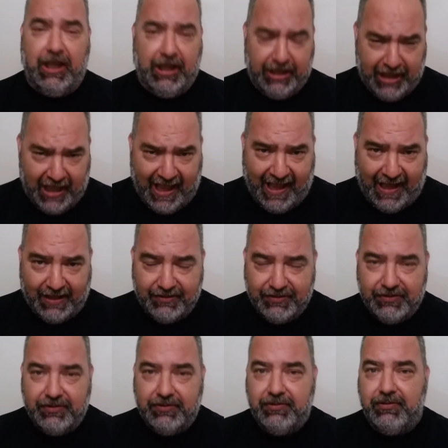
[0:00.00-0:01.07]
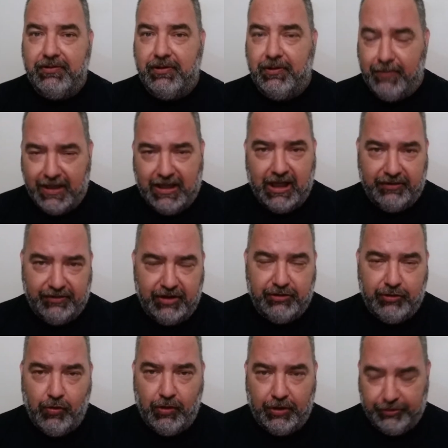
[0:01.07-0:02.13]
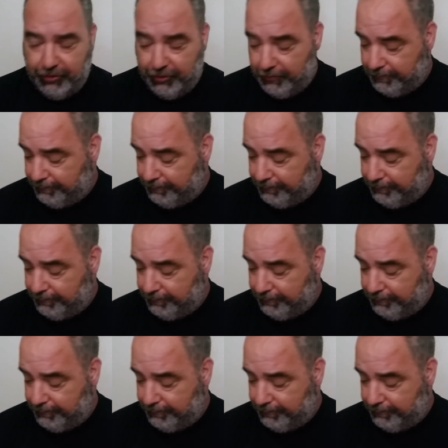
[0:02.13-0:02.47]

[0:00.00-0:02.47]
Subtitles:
yet, because it's going to.